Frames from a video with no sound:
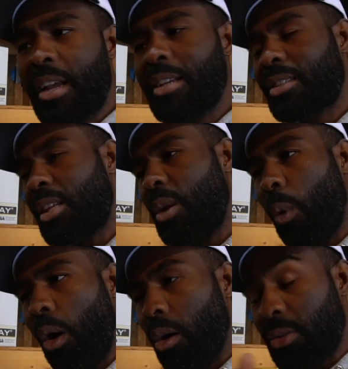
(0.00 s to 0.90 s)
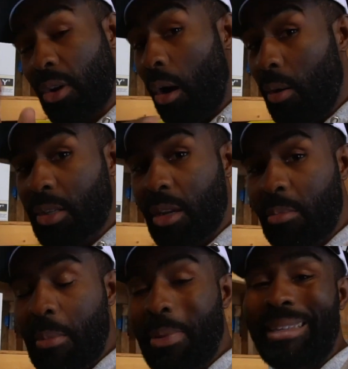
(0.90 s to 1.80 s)
seawalls. They're always going to
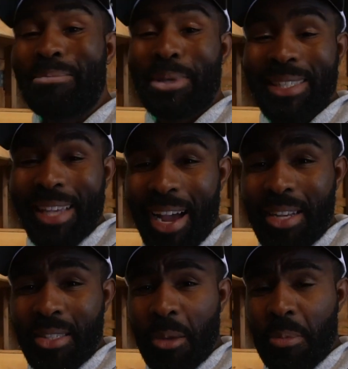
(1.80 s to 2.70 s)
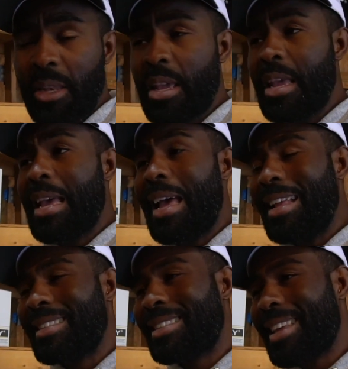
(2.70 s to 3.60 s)
be beside something.
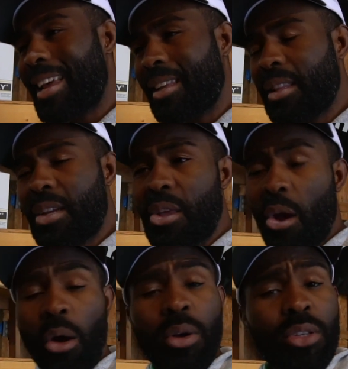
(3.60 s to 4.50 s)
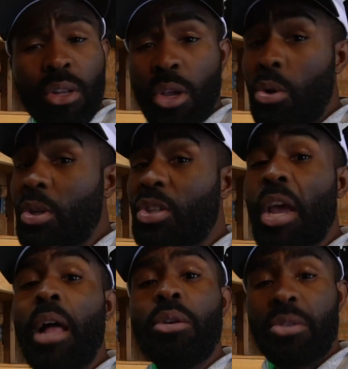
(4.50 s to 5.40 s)
And secondly, they're always going to go as
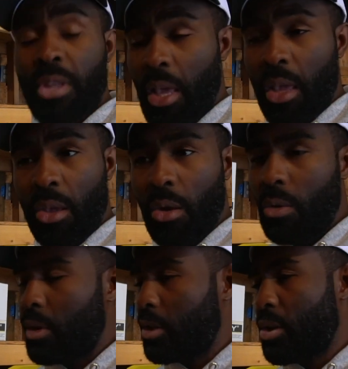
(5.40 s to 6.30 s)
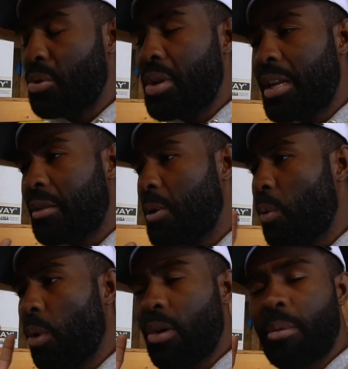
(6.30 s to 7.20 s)
shallow as they can go. There's no need to be
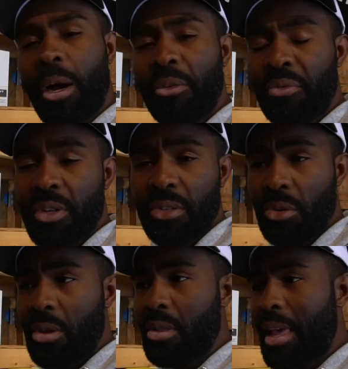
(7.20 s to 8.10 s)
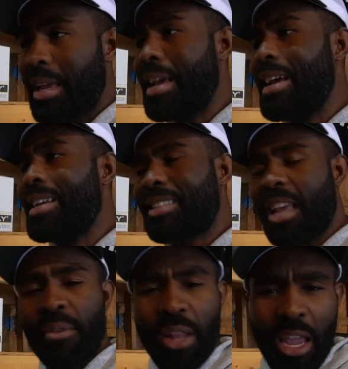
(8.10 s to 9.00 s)
worried about fish that are in that
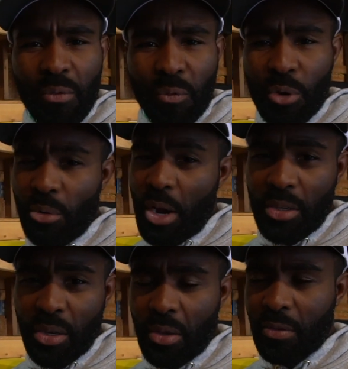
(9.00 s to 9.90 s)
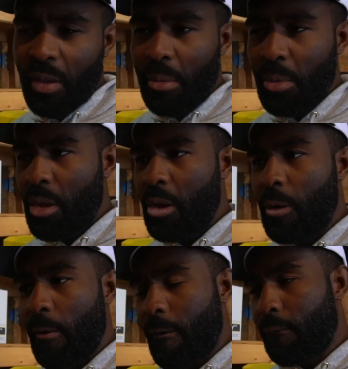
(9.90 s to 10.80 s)
7-8 foot range at this time of the
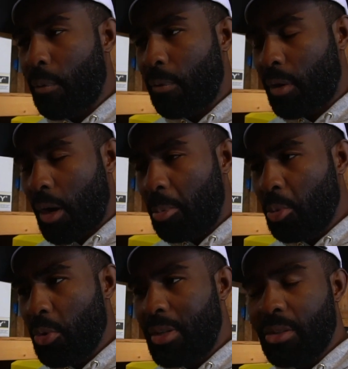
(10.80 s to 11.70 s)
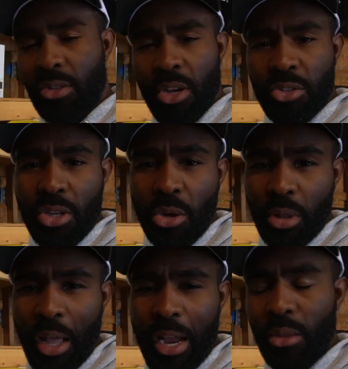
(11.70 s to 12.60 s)
year. For a couple reasons. There's no
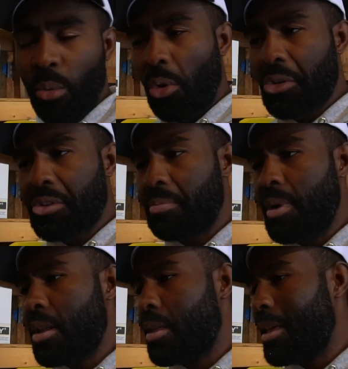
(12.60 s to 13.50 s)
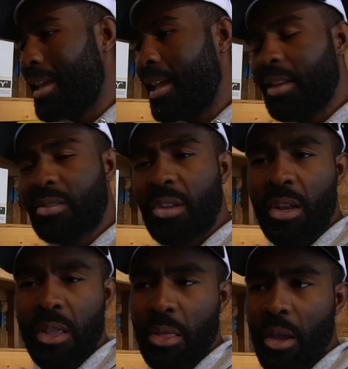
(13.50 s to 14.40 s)
light. The water's muddy. They can't see
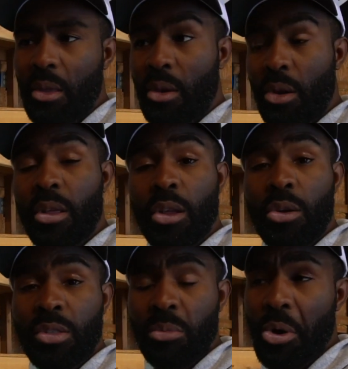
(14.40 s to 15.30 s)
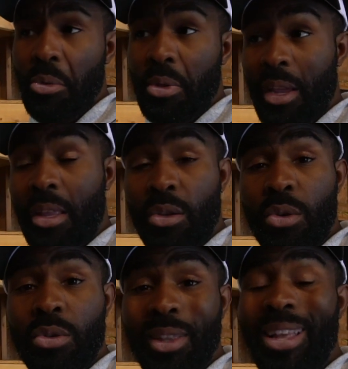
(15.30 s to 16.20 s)
anything. They're going to go somewhere where they can
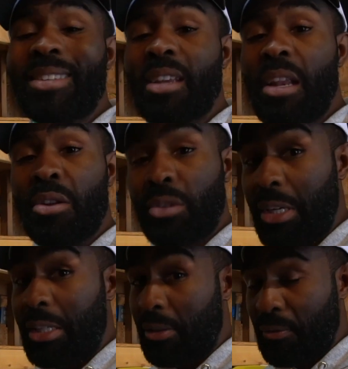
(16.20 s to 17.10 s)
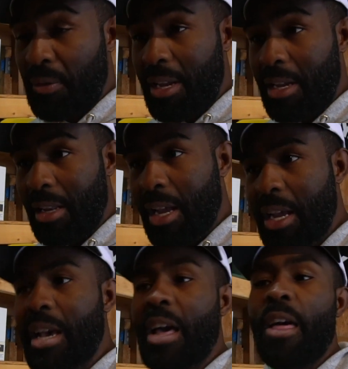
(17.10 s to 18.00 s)
use less energy to feed.
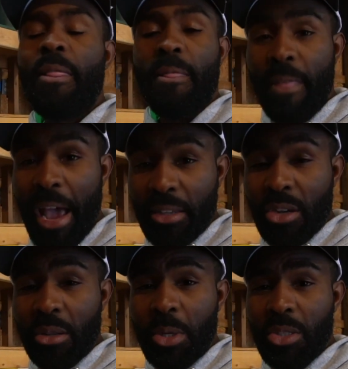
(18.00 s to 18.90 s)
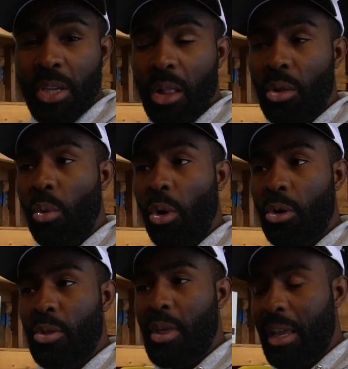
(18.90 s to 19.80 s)
That's going to be shallow
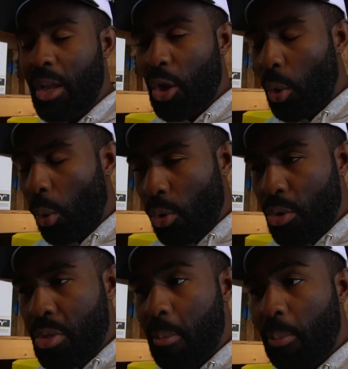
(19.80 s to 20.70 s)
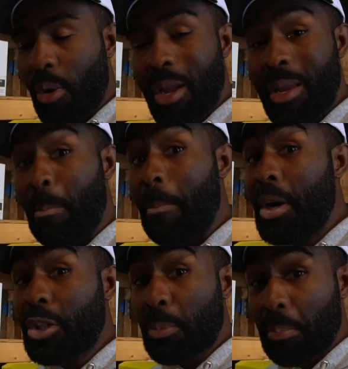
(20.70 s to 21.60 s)
water. They can corner their prey
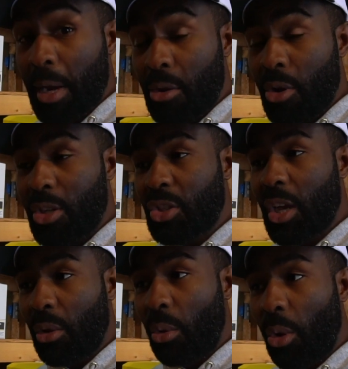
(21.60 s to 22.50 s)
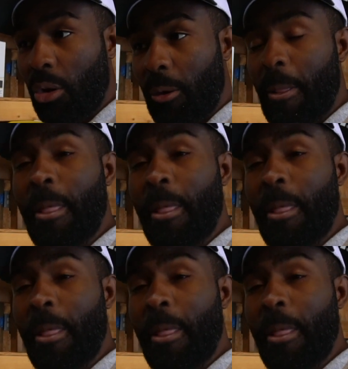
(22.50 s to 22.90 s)
much better in shallow water.